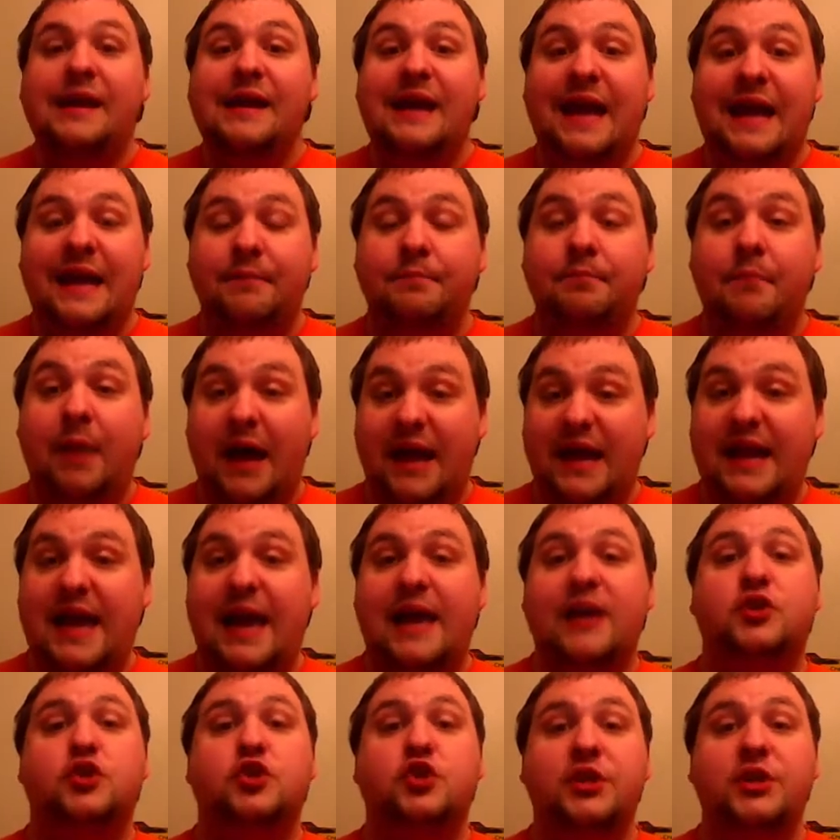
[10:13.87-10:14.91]
and might
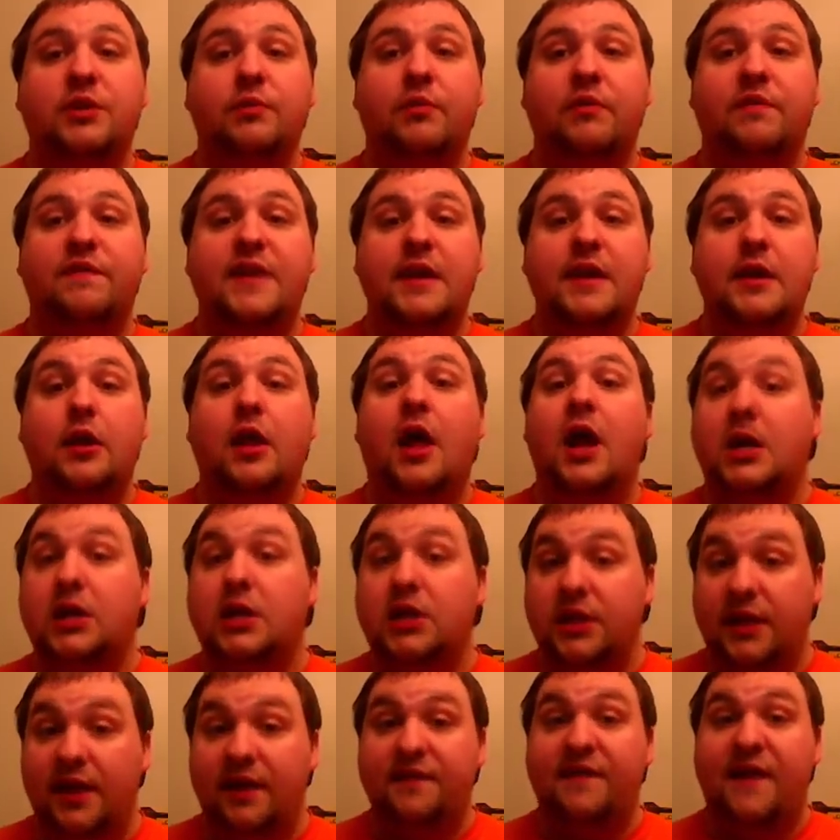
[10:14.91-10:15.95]
actually reveal a
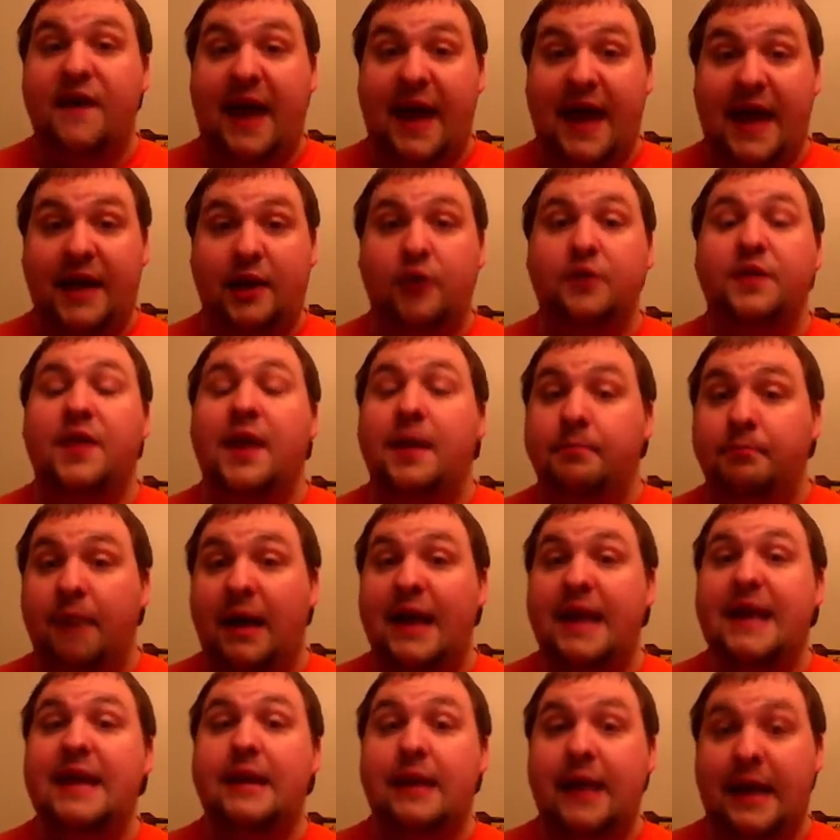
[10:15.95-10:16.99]
cliffhanger that
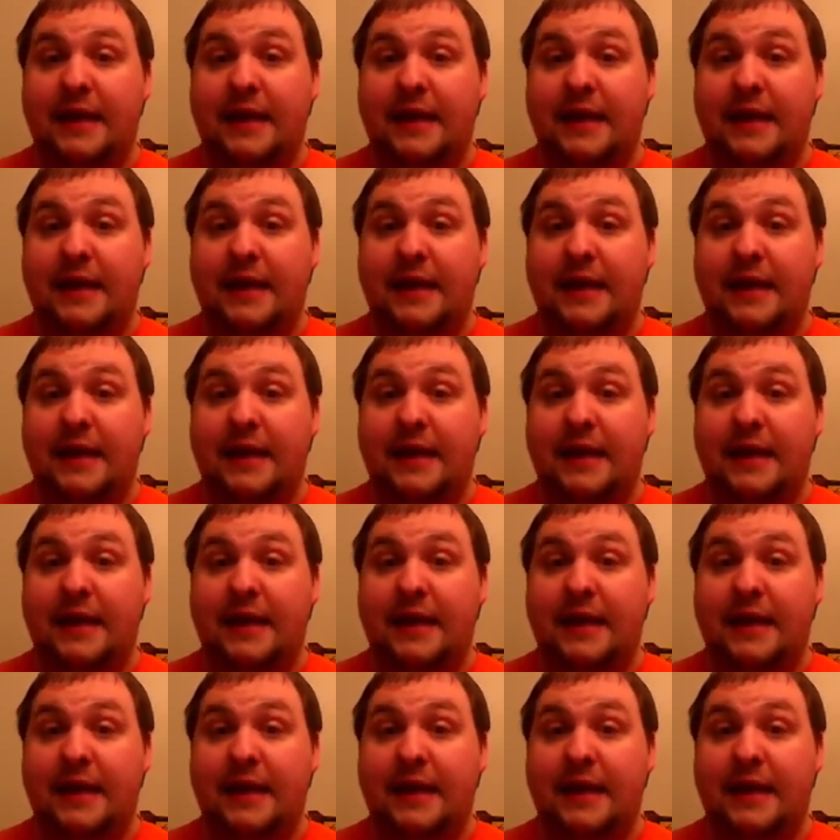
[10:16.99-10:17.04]
might